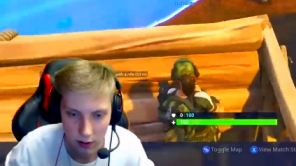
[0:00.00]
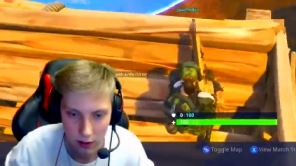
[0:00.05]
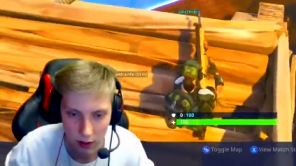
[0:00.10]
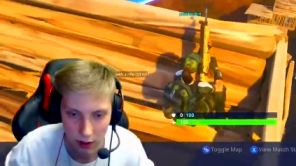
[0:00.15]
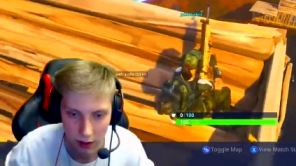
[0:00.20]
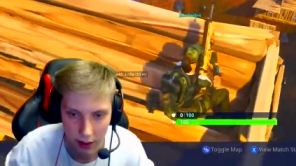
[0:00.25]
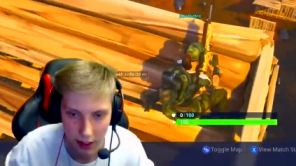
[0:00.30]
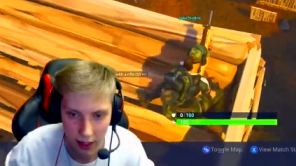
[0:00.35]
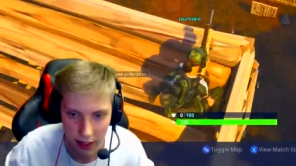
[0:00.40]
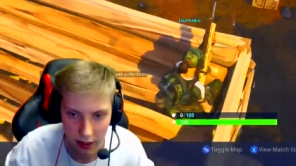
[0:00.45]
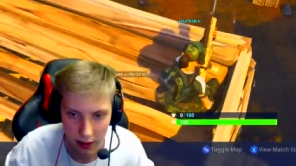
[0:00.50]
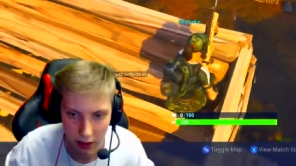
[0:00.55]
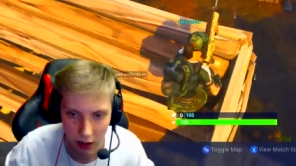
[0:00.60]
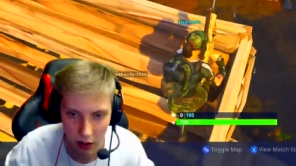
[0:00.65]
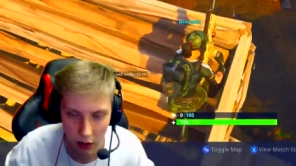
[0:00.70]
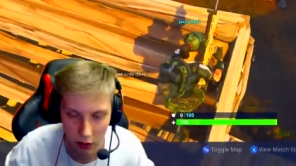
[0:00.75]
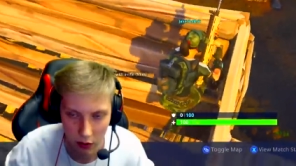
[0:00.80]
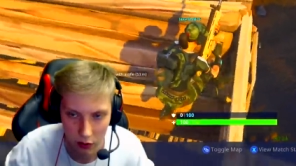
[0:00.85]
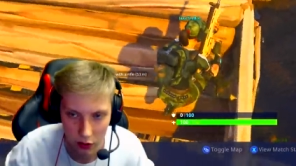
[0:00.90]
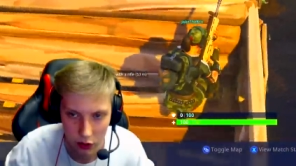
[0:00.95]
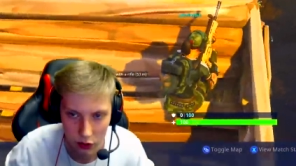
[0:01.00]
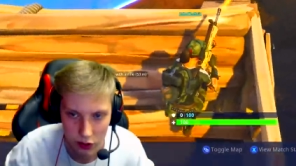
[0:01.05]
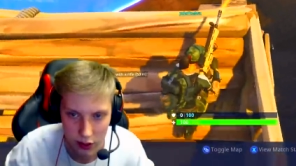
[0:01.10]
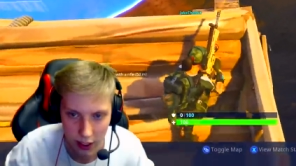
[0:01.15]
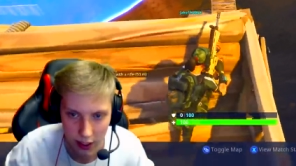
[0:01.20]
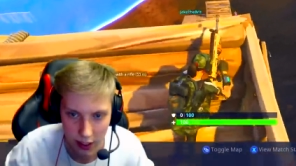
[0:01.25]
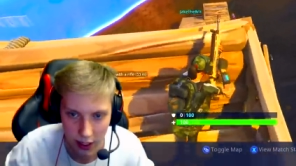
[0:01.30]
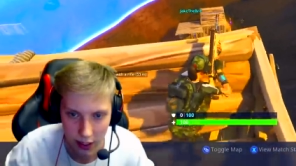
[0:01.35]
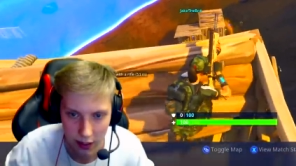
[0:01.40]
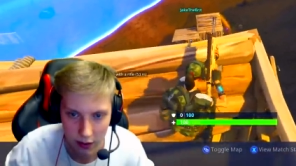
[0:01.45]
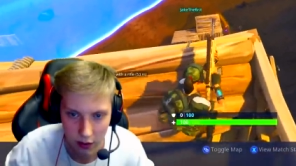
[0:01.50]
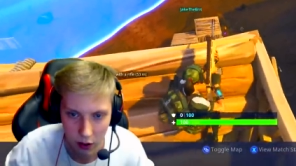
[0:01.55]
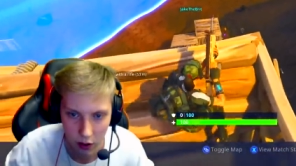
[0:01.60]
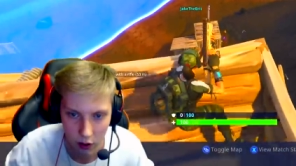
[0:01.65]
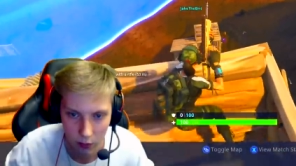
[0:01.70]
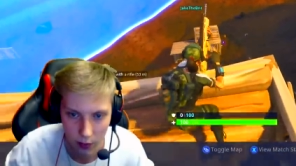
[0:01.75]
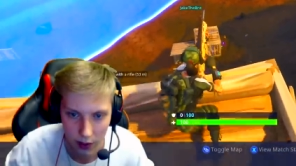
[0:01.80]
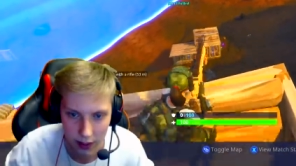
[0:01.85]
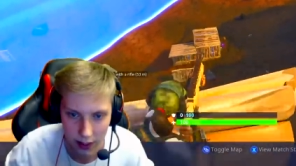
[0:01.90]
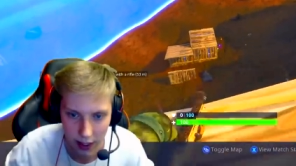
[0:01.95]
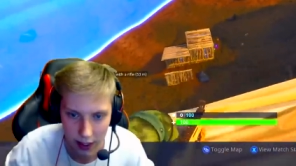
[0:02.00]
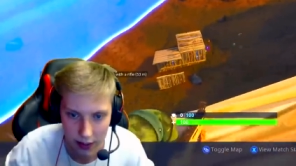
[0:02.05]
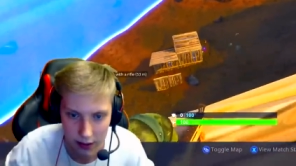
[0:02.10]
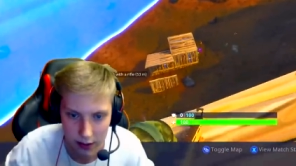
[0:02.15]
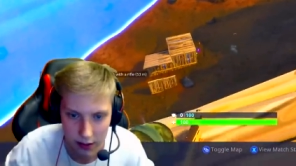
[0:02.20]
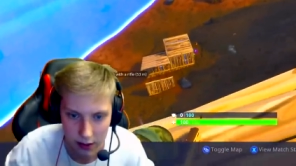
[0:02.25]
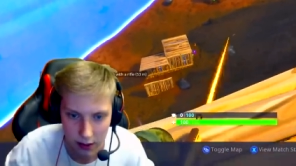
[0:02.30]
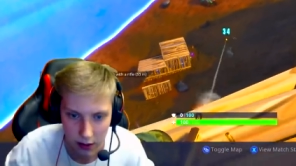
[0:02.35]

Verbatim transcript: Okay. Oh, you stay there then. Oh, my days.